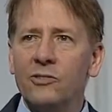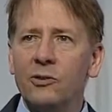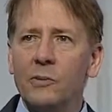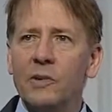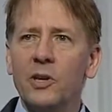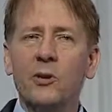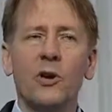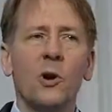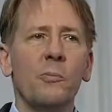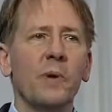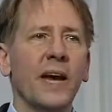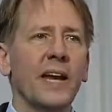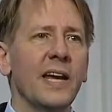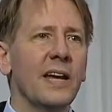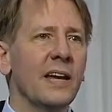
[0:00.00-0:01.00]
Some of you know
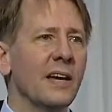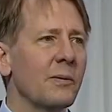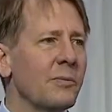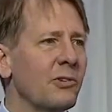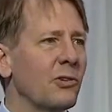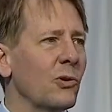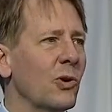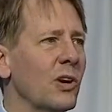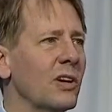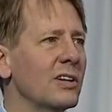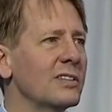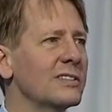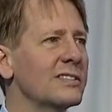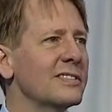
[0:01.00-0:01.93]
Betty, I'm sure.